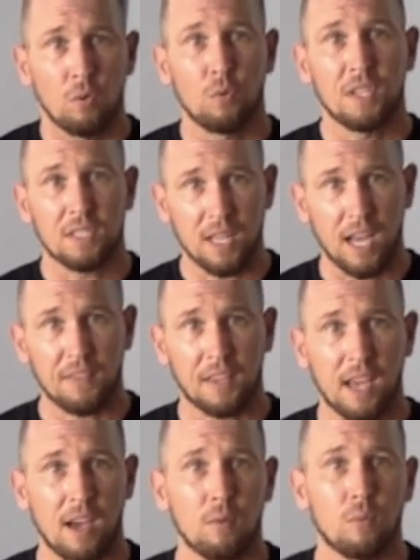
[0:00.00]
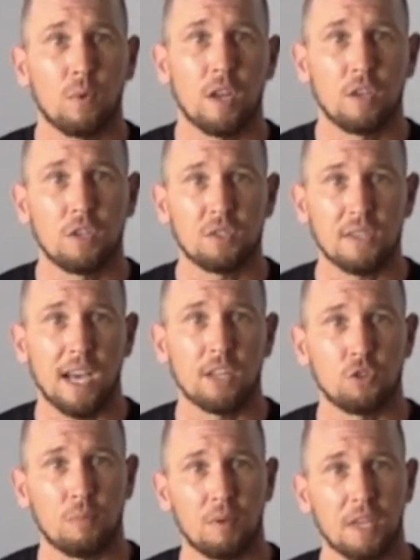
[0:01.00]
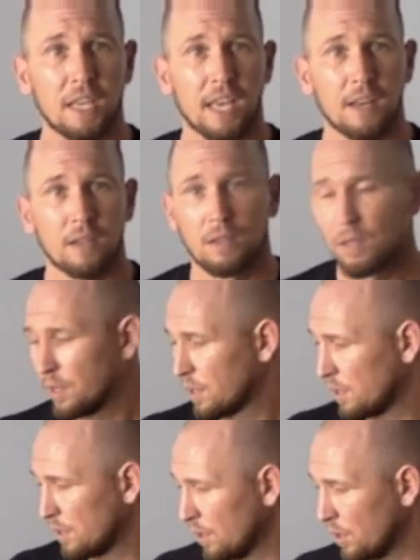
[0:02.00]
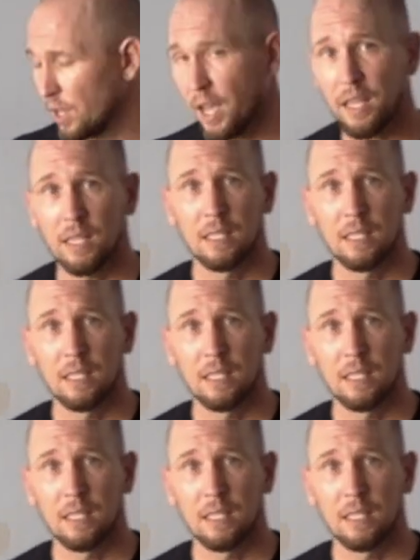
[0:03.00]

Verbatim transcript: restart the count when you start jumping again. Okay?